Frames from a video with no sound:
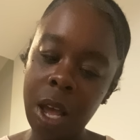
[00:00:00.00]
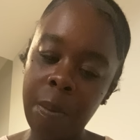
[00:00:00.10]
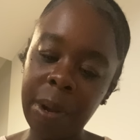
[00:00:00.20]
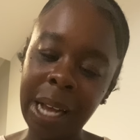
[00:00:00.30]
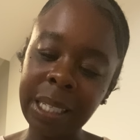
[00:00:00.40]

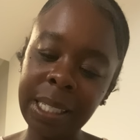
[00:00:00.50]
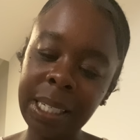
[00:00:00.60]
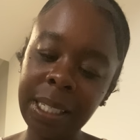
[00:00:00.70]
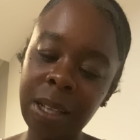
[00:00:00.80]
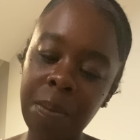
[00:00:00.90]
But I
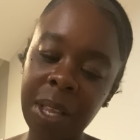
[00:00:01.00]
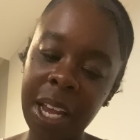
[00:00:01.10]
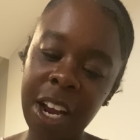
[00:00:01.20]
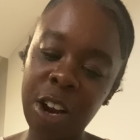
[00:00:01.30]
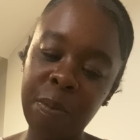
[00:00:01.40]
see
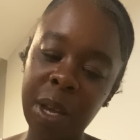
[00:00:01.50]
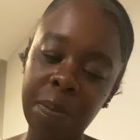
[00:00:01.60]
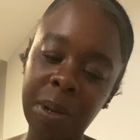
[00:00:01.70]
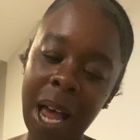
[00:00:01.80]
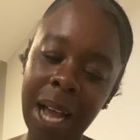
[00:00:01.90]
something here being
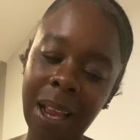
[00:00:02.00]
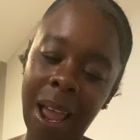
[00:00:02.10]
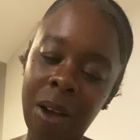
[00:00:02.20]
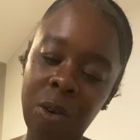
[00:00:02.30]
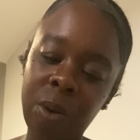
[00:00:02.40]
blocked
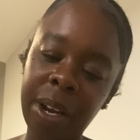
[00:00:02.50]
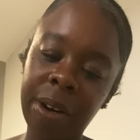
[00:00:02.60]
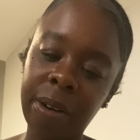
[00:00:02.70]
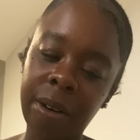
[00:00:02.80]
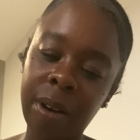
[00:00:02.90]
out here.